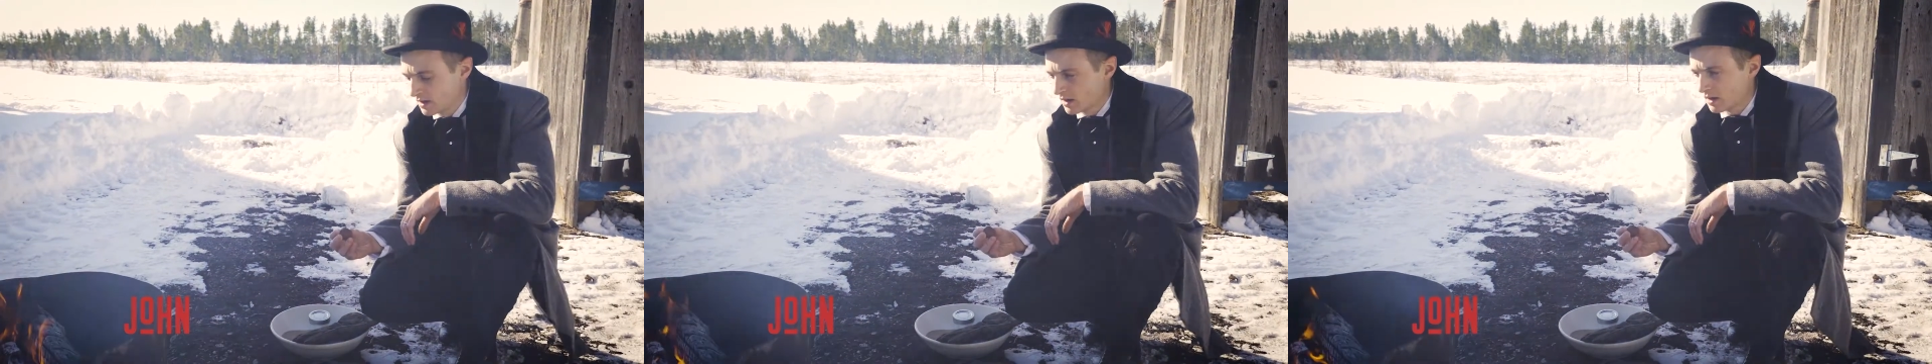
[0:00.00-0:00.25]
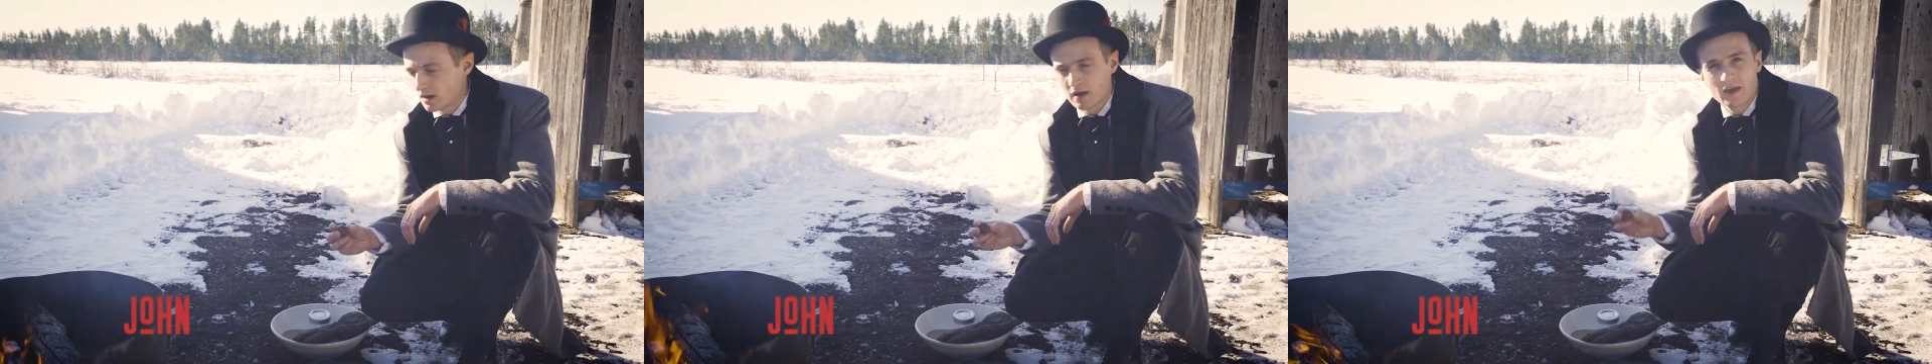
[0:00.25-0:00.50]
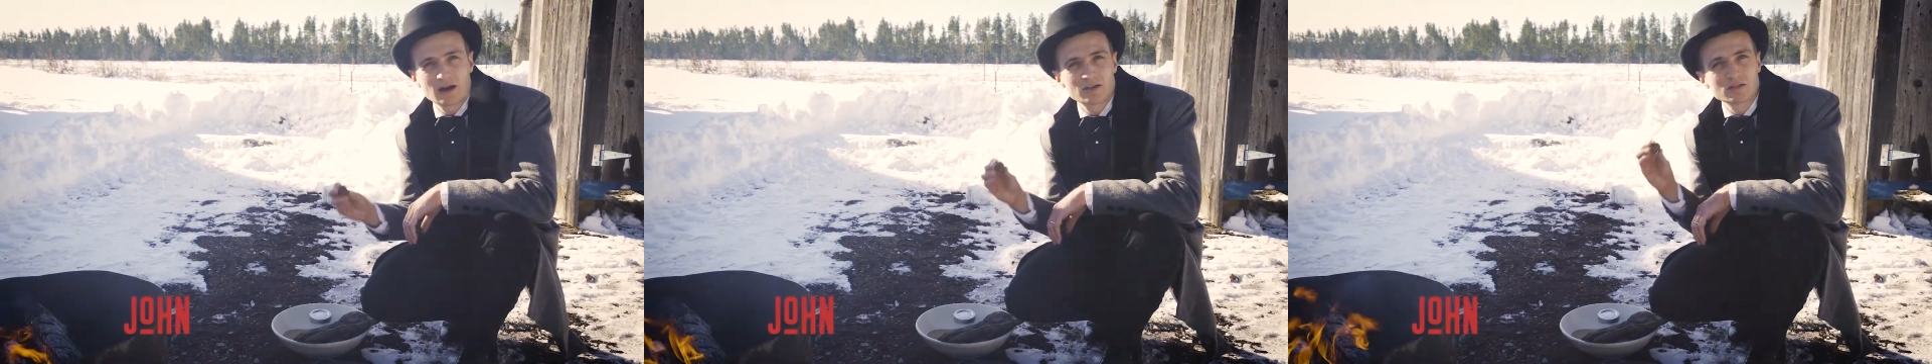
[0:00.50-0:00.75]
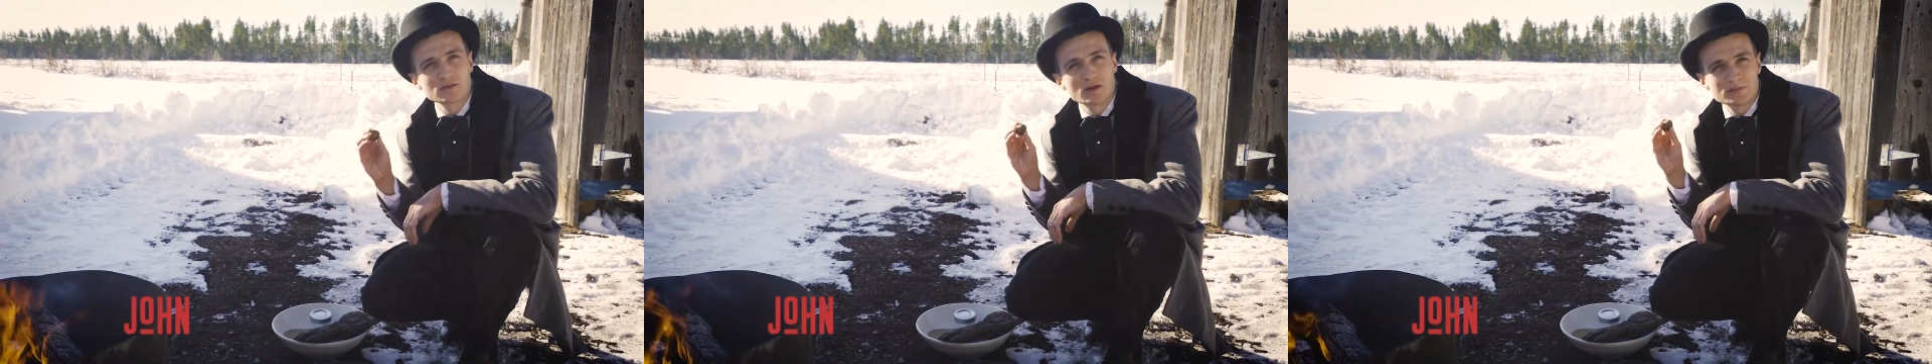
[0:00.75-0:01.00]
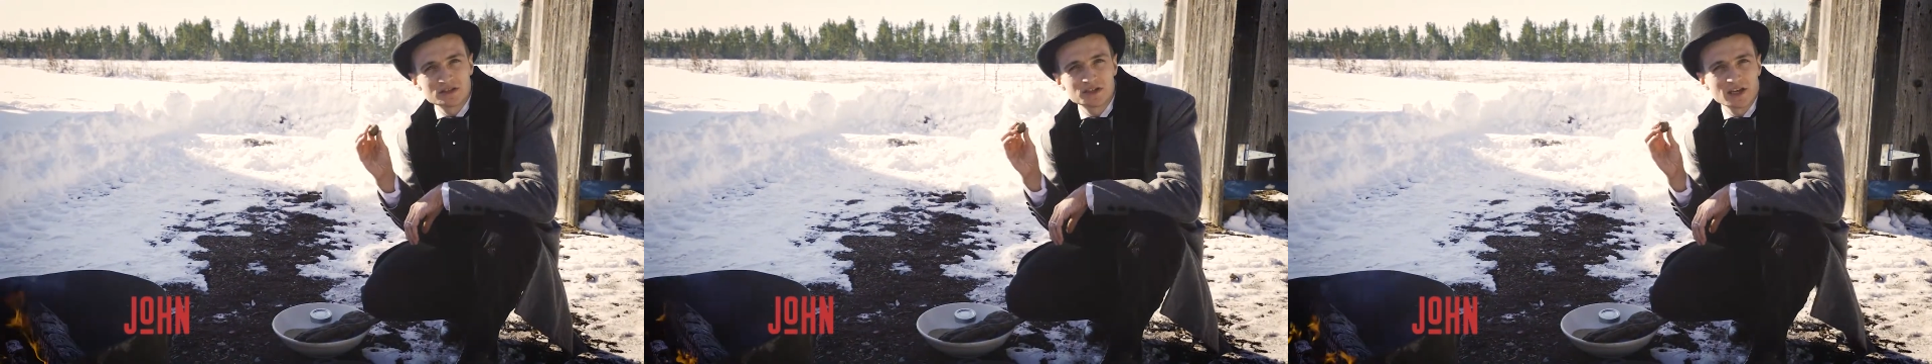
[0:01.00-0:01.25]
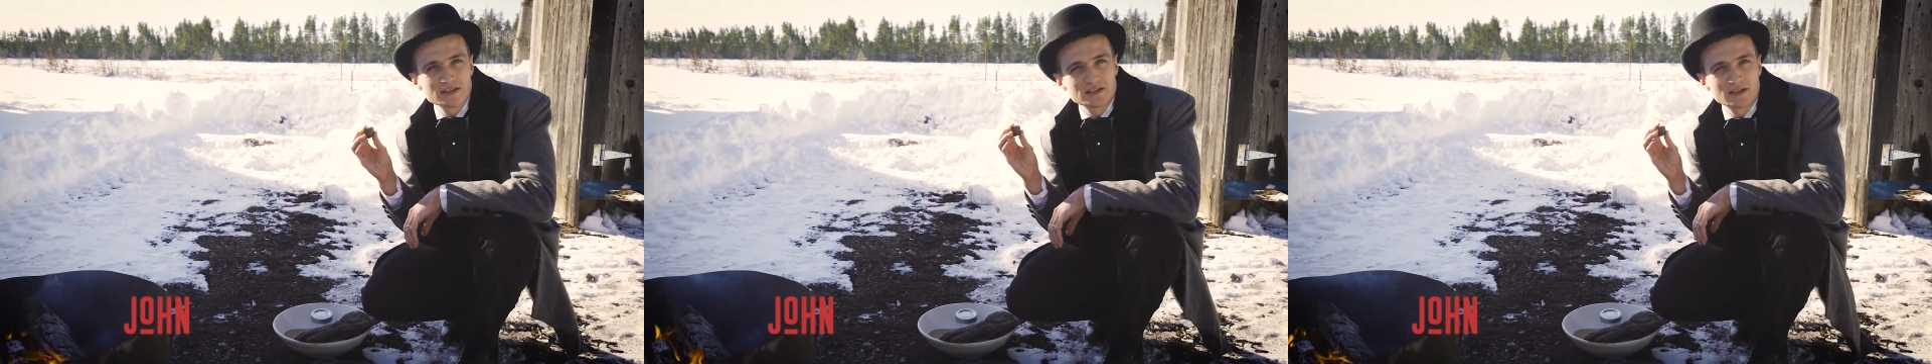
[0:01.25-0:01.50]
how to roast
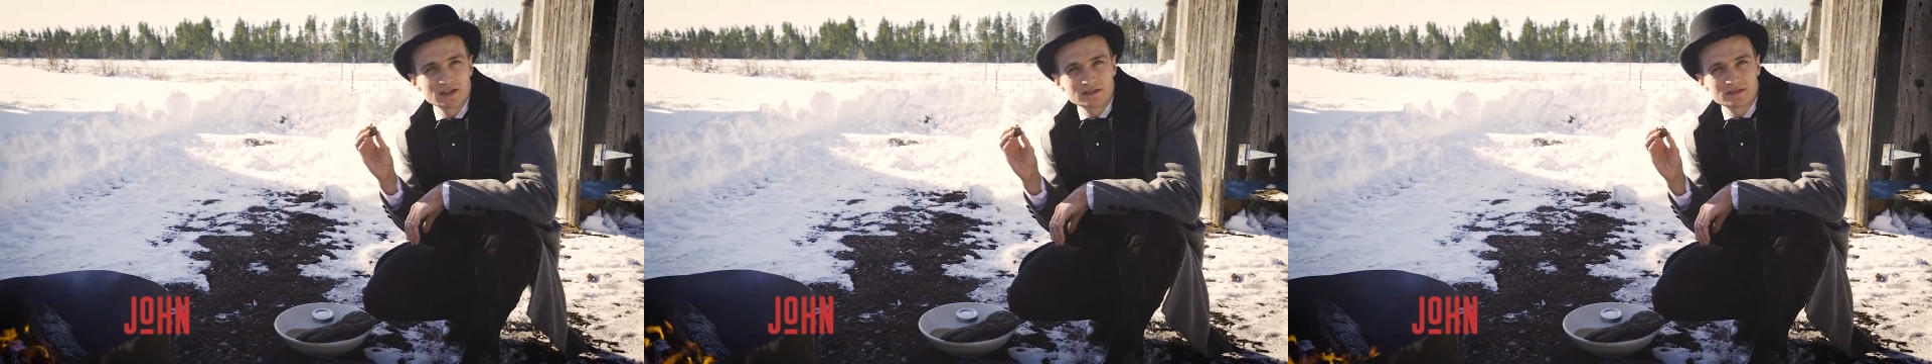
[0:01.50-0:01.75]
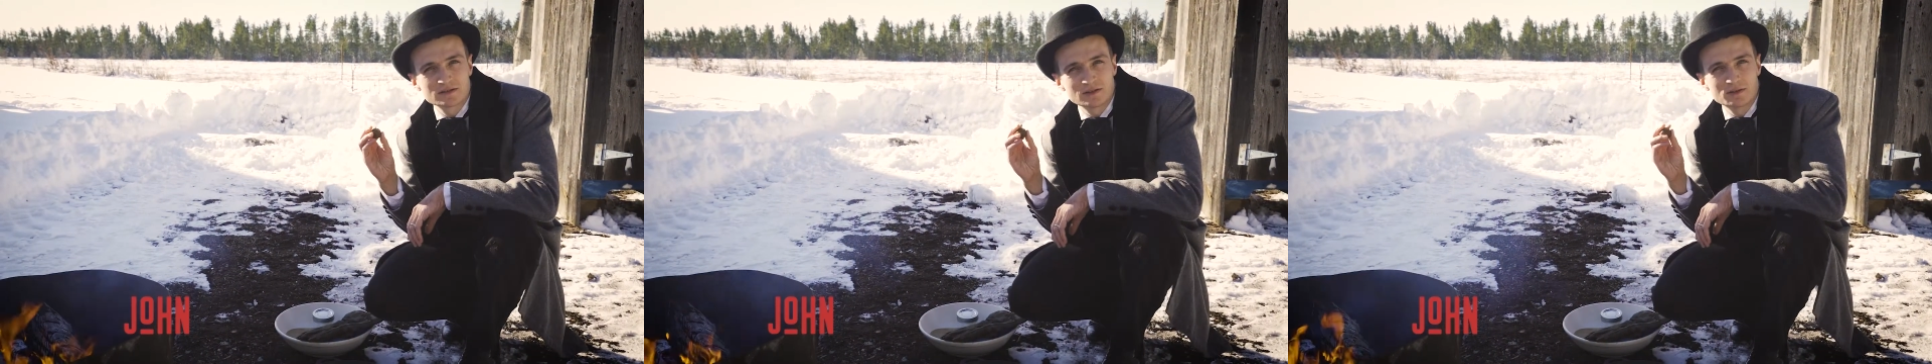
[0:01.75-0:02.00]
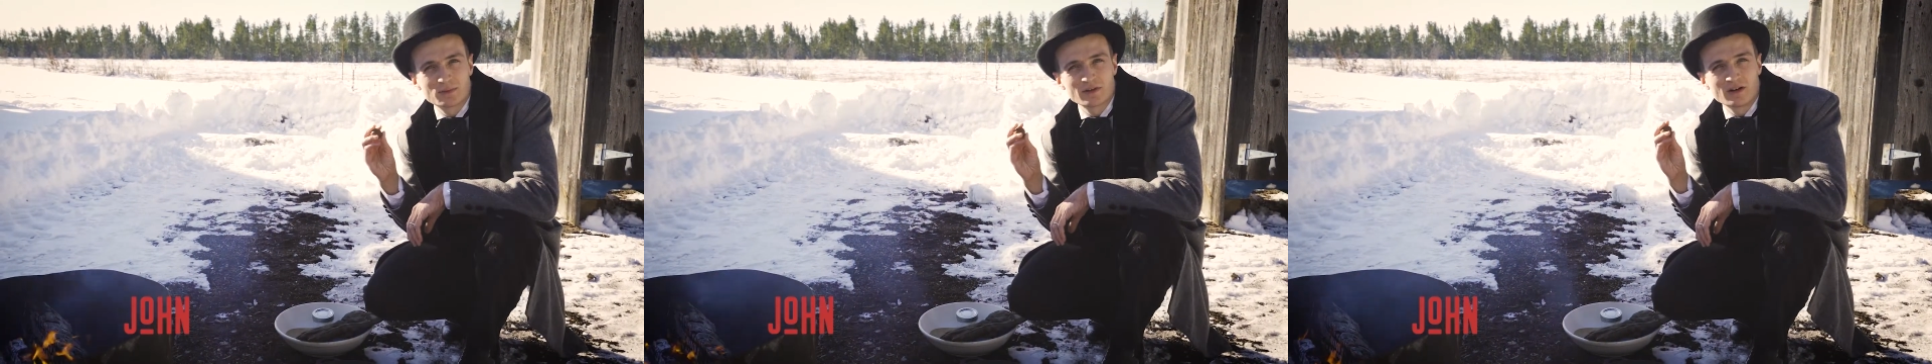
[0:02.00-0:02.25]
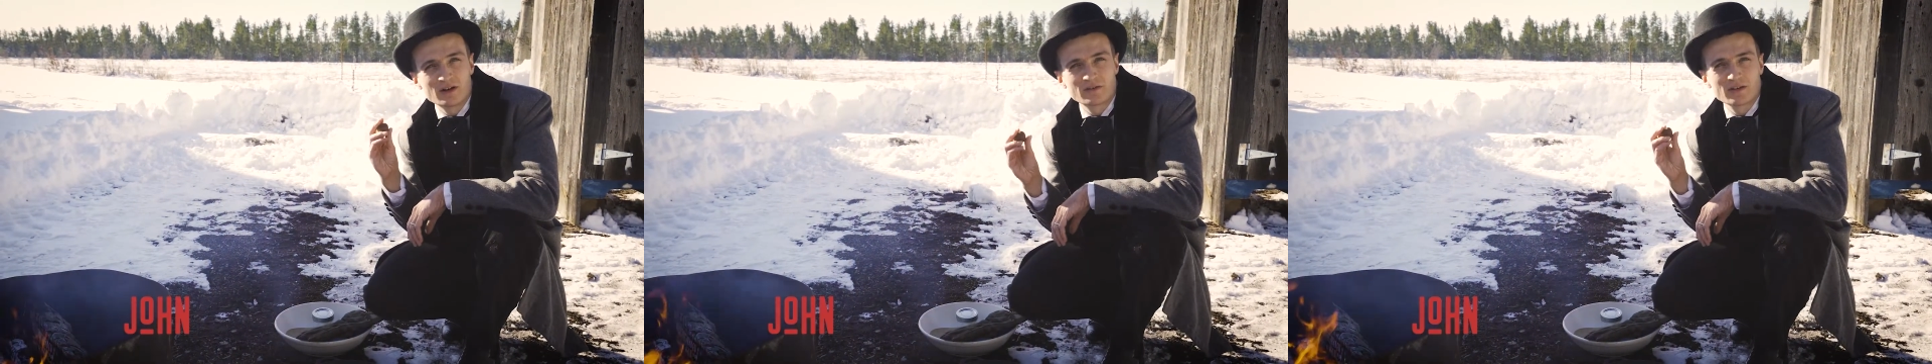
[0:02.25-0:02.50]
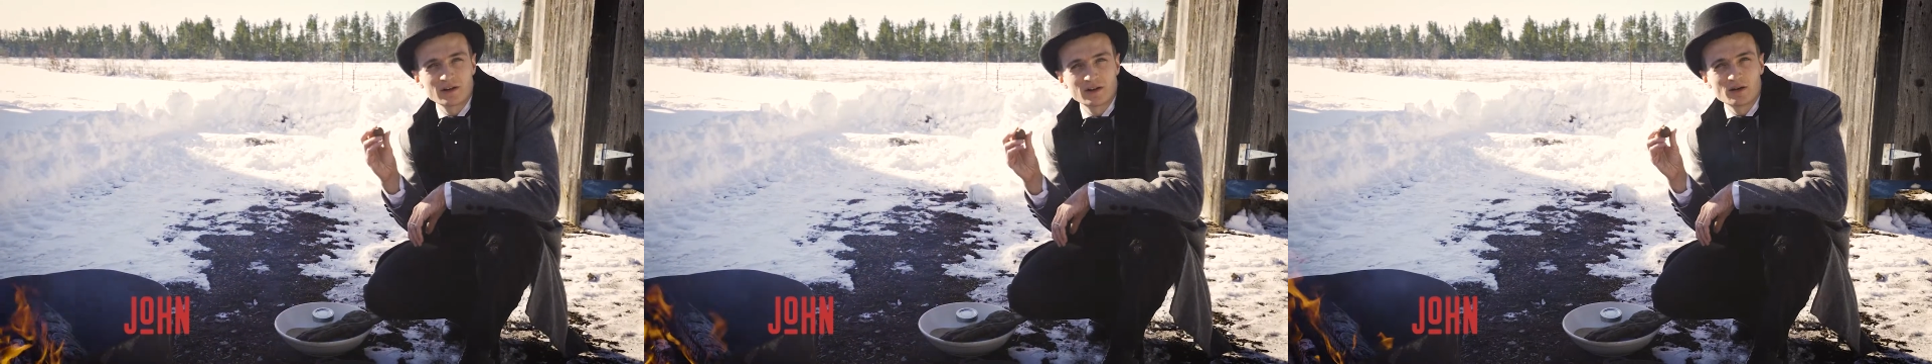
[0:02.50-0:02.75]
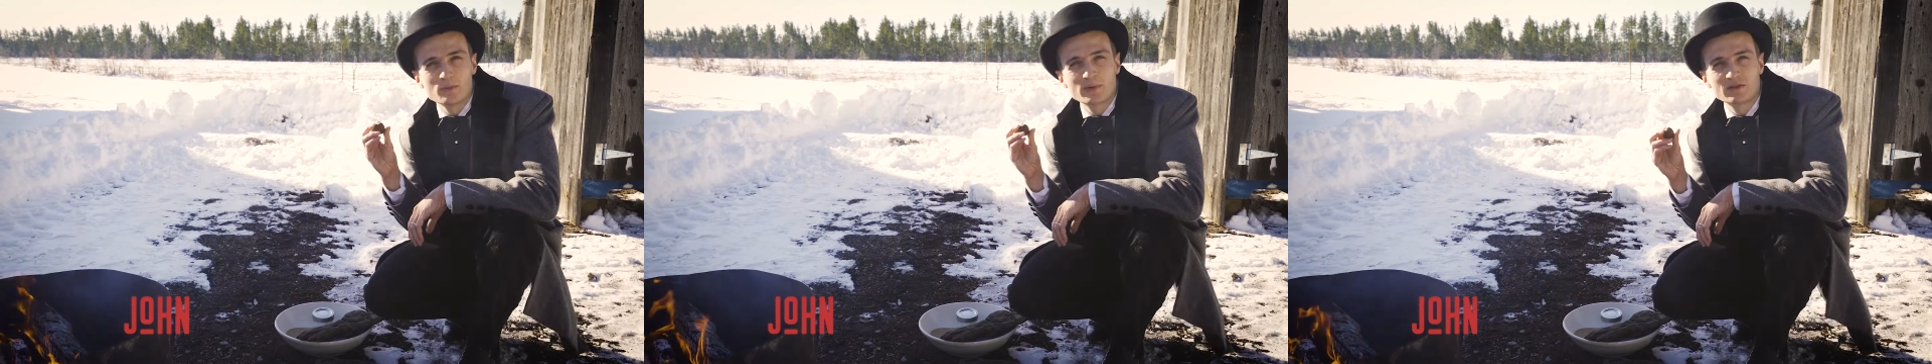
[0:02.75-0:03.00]
chestnuts over an
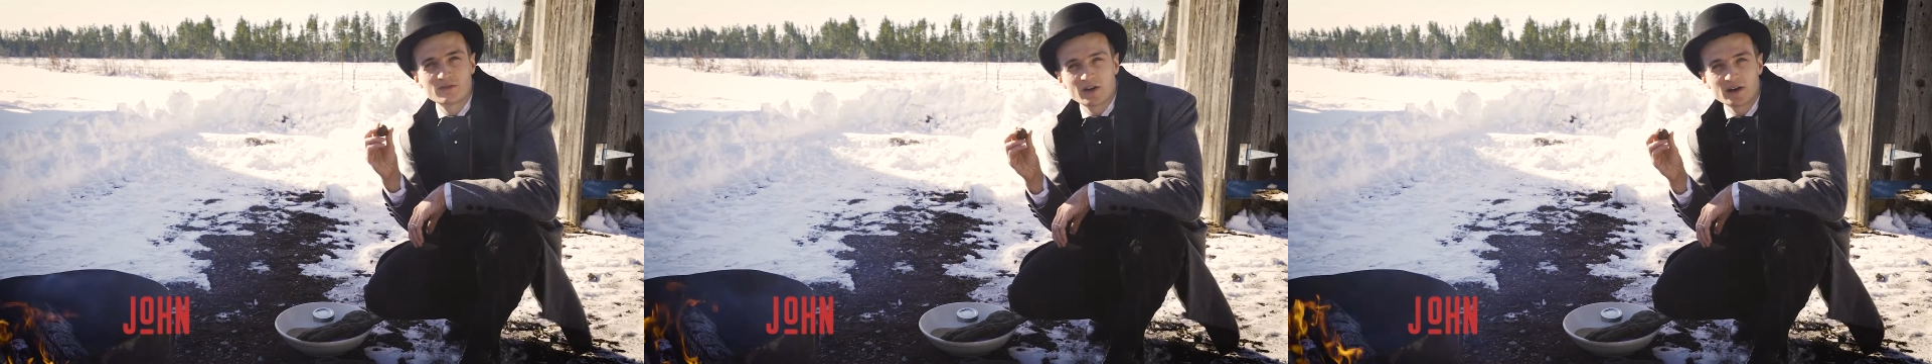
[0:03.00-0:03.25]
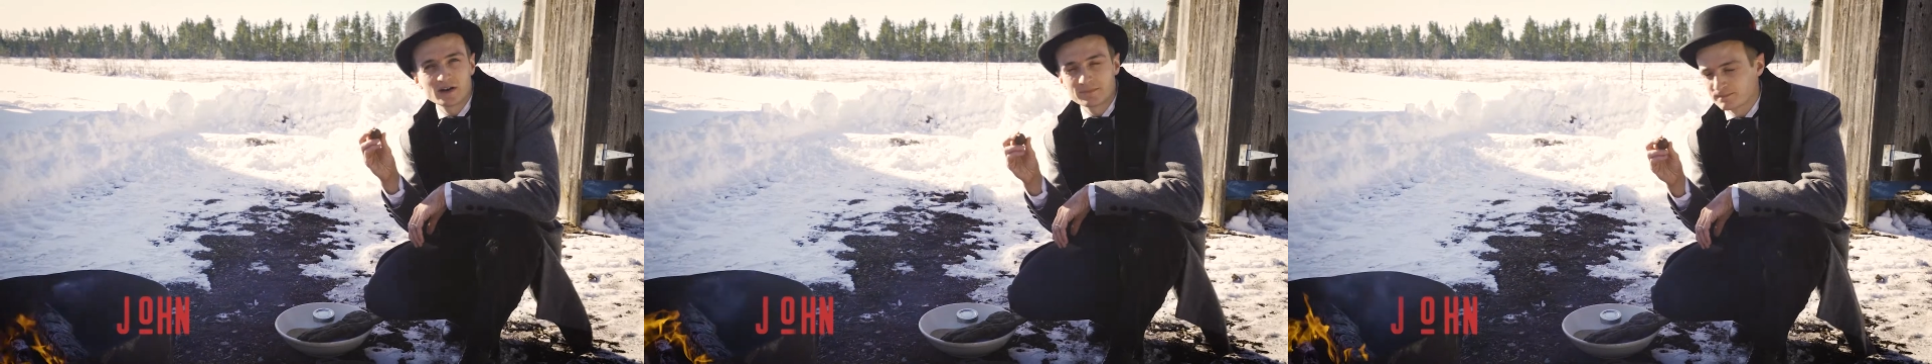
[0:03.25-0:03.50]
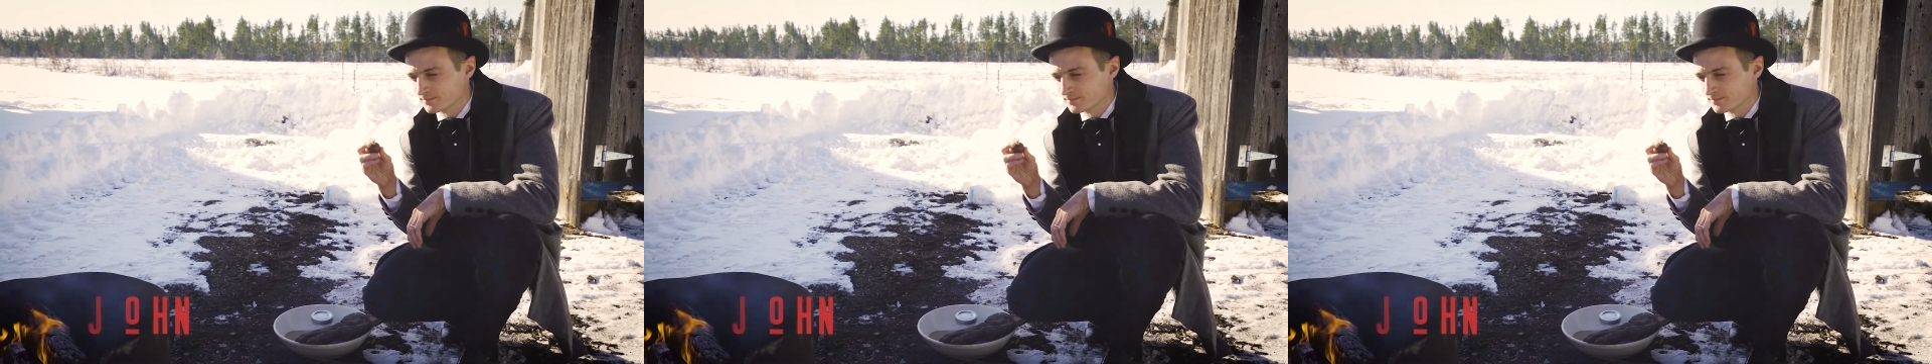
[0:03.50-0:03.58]
open fire.